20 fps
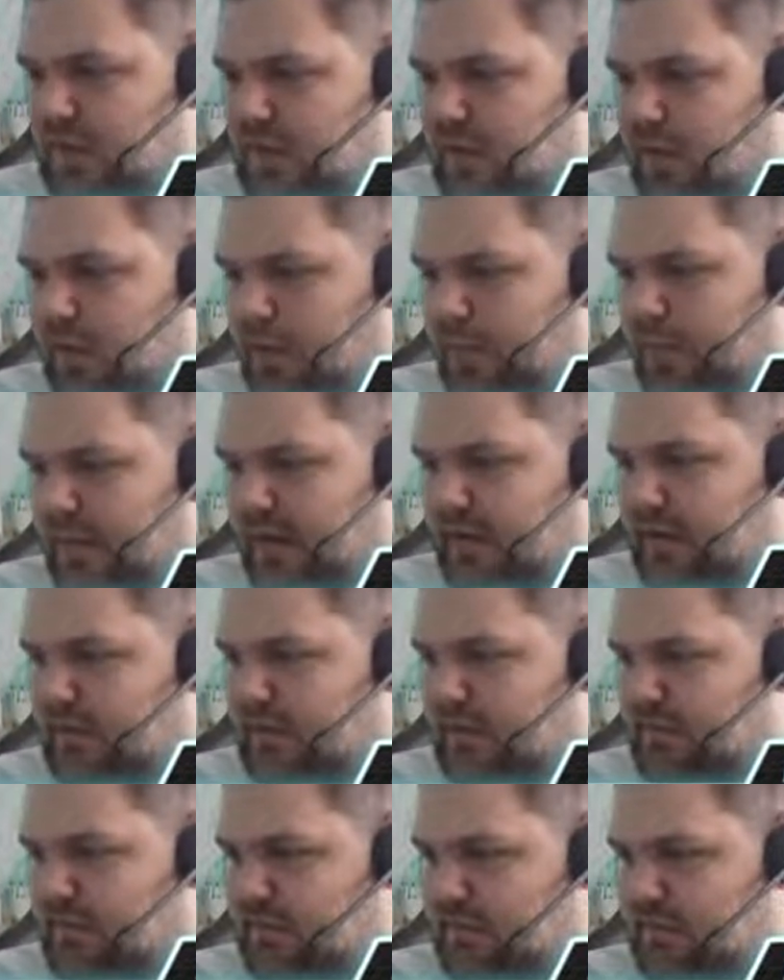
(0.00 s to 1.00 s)
But at
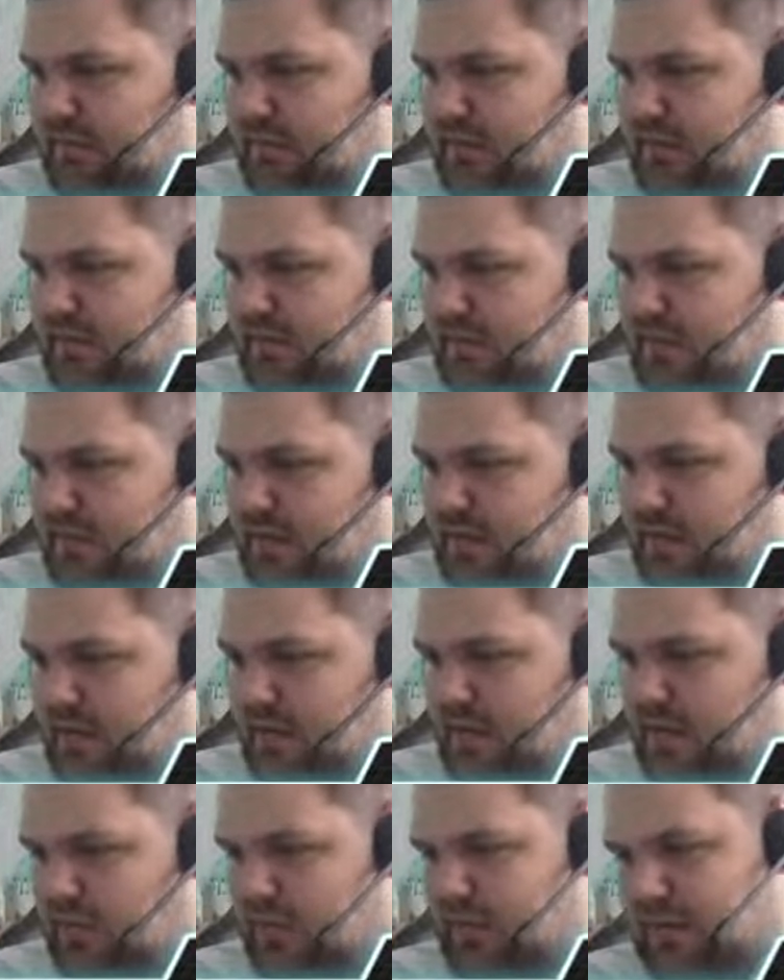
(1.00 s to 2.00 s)
least it did start
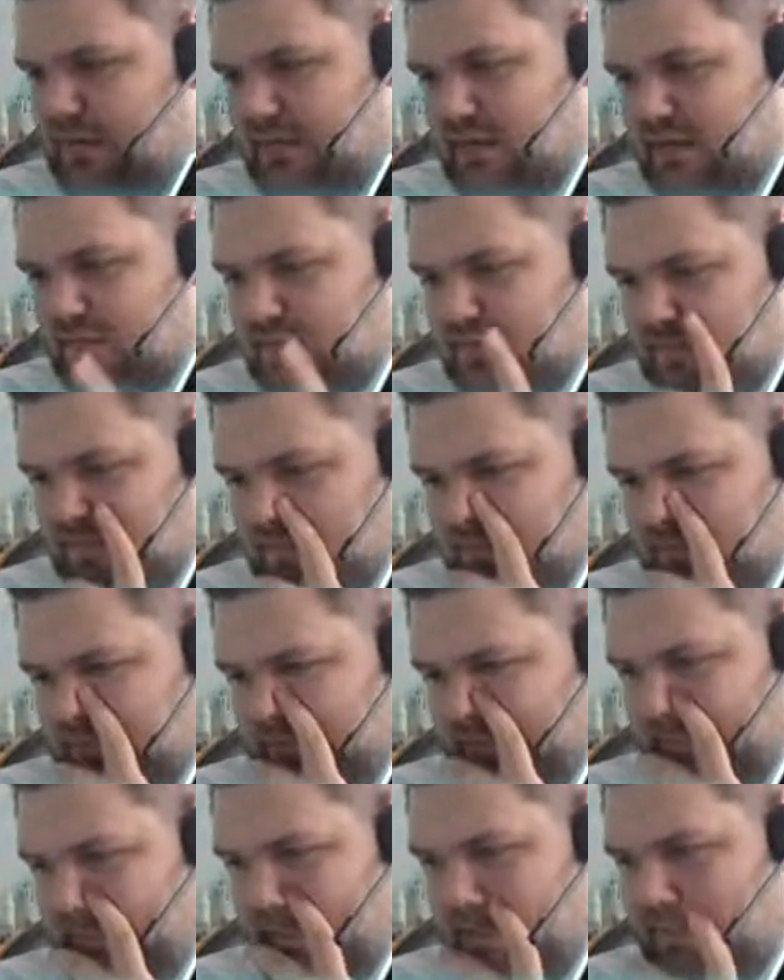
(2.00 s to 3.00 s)
now. There's a small
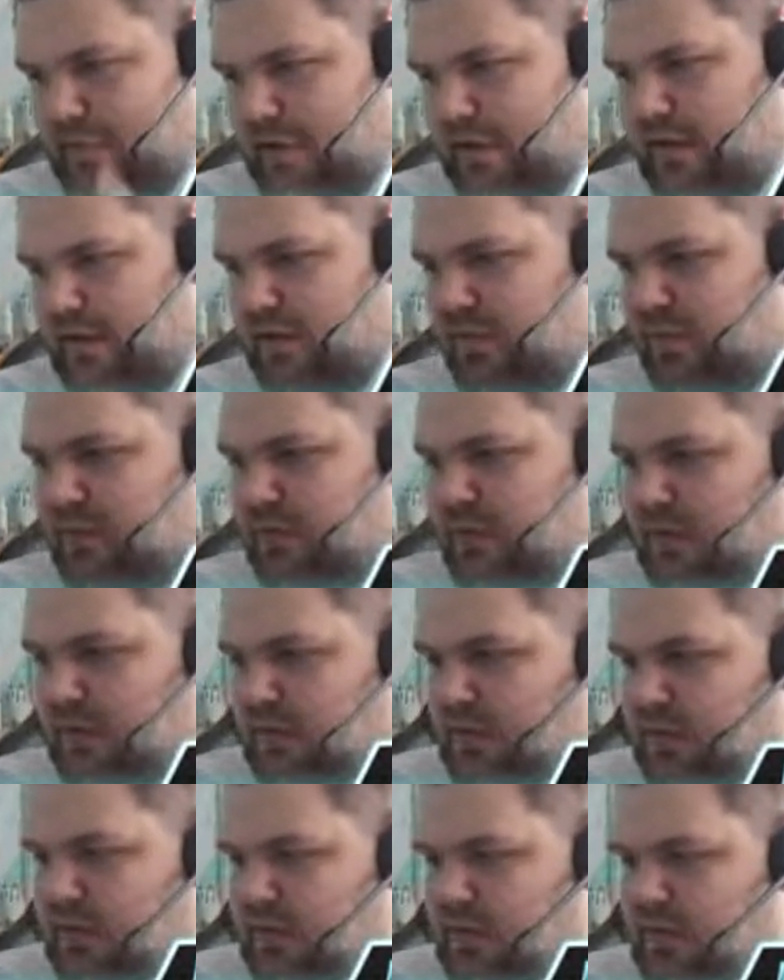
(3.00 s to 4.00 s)
delay right now,
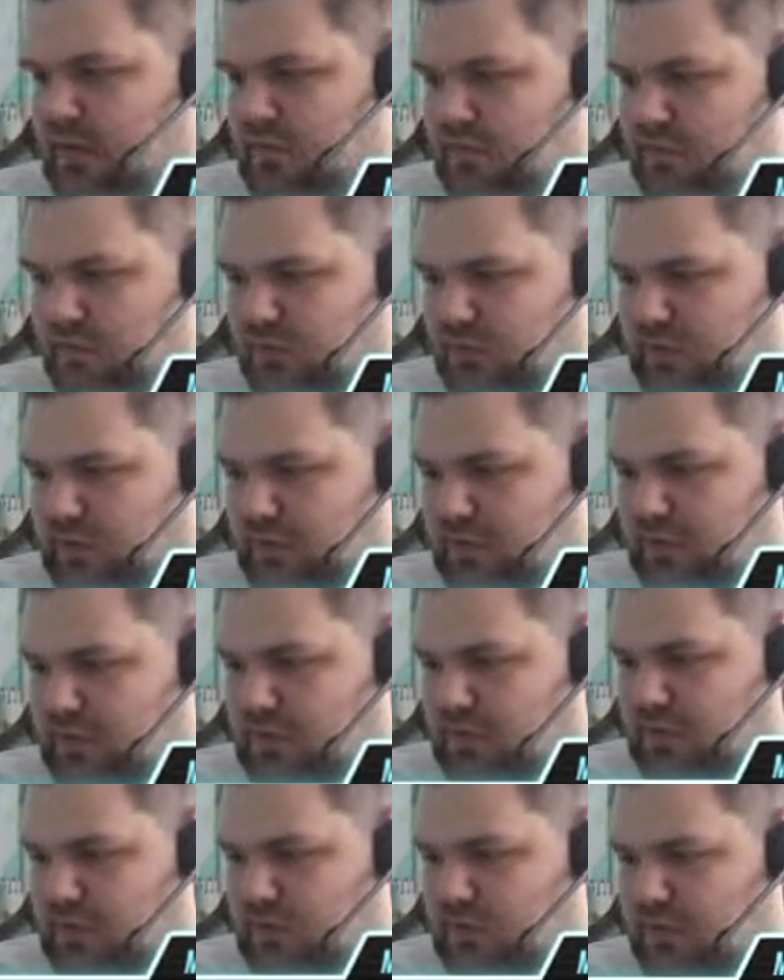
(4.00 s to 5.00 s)
so
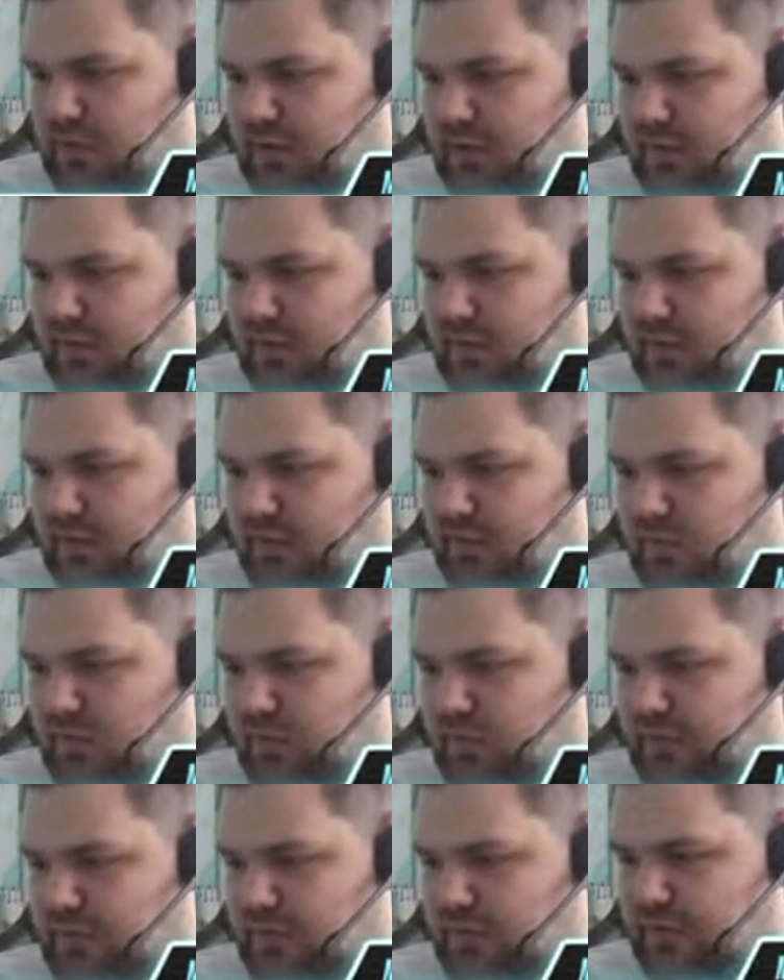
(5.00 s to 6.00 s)
as said,
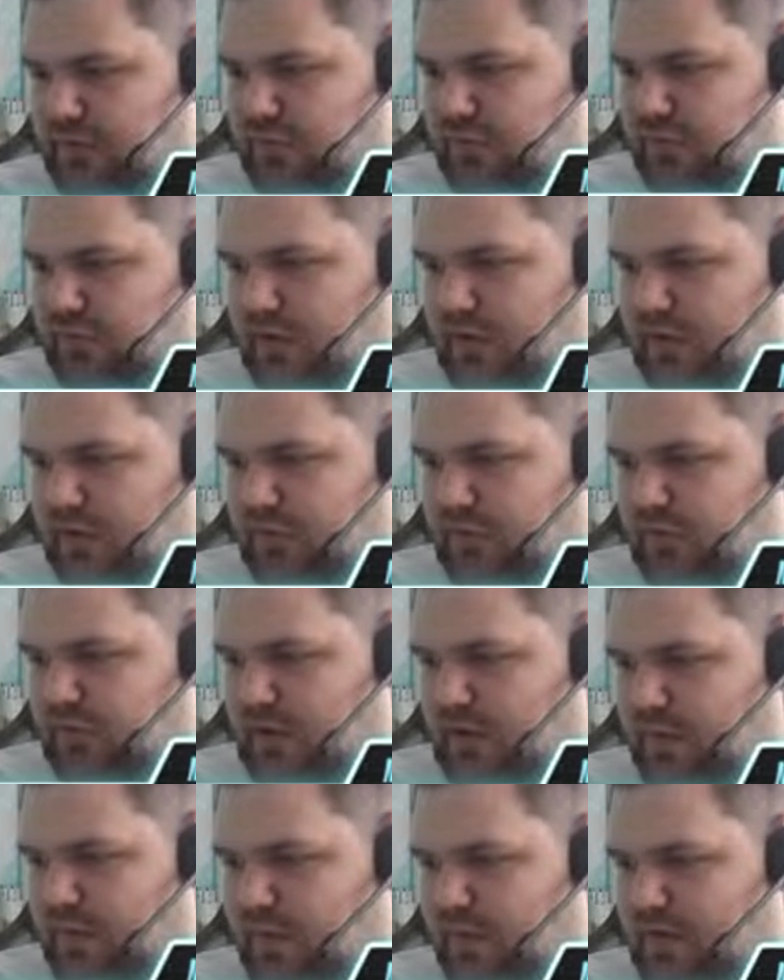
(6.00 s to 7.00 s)
I'll
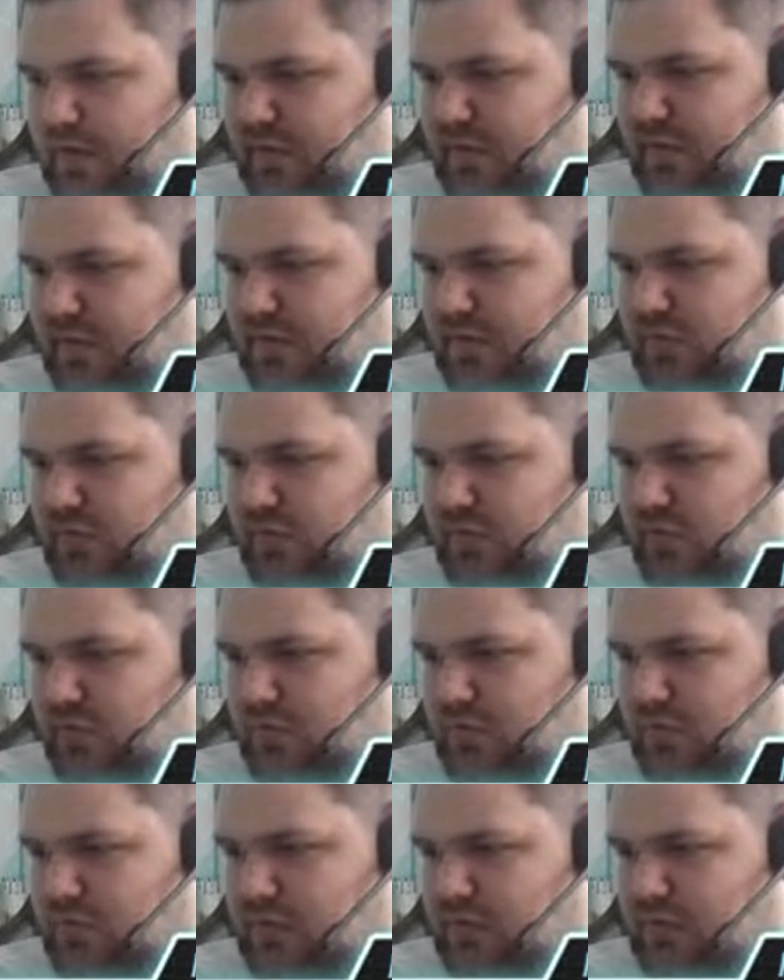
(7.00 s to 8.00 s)
try my best to
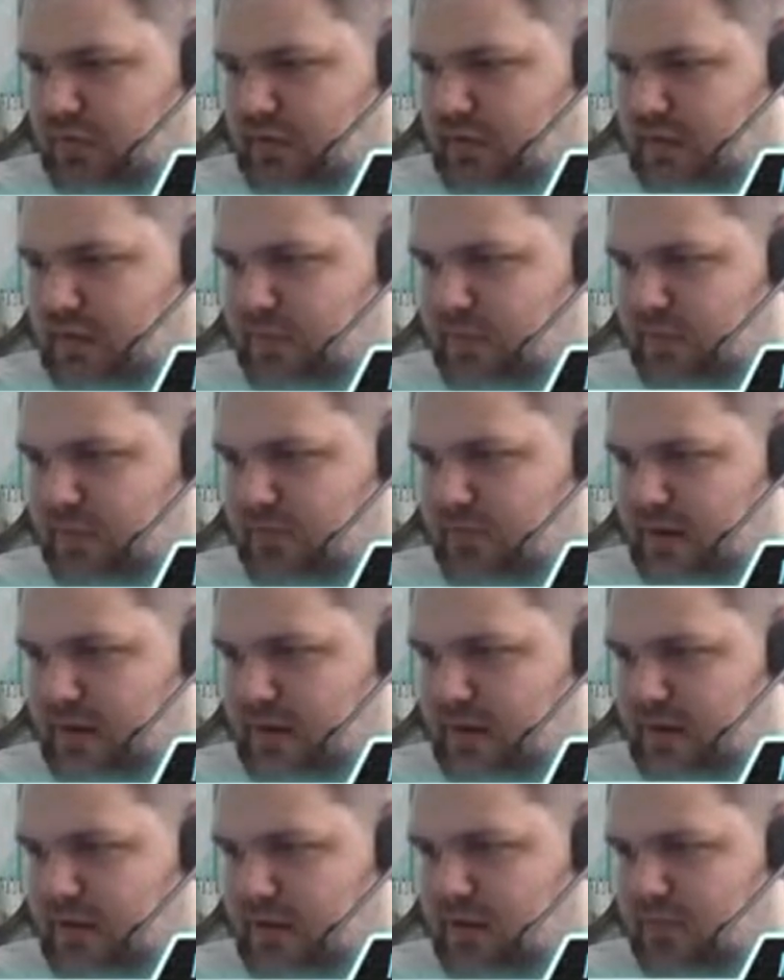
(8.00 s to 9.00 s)
keep it
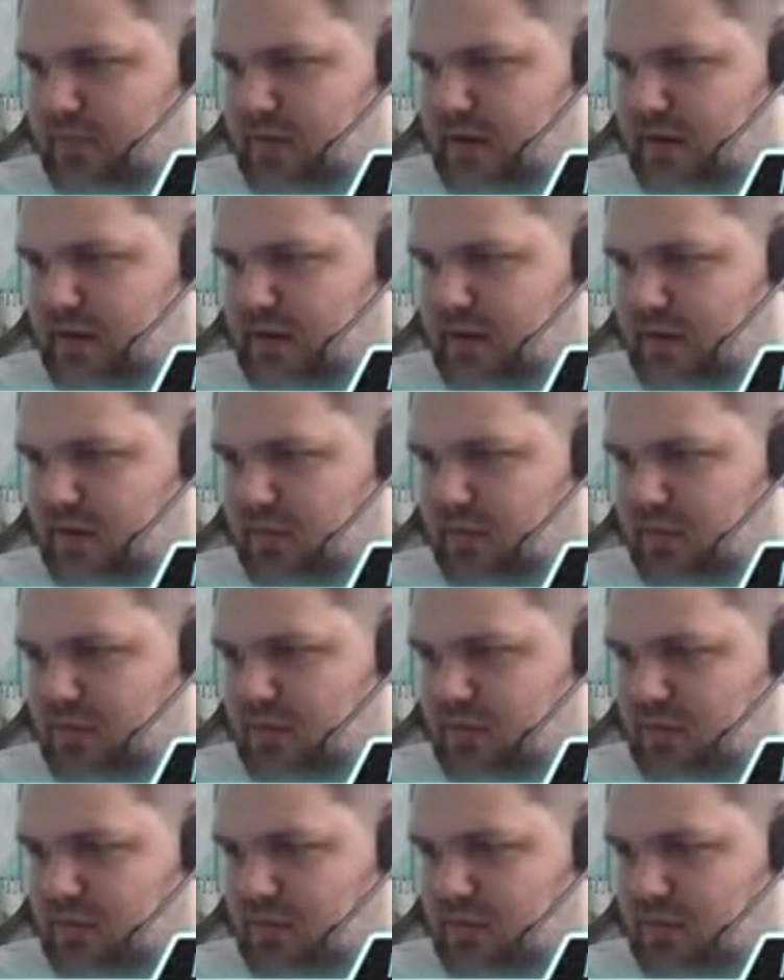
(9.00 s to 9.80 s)
running here right now,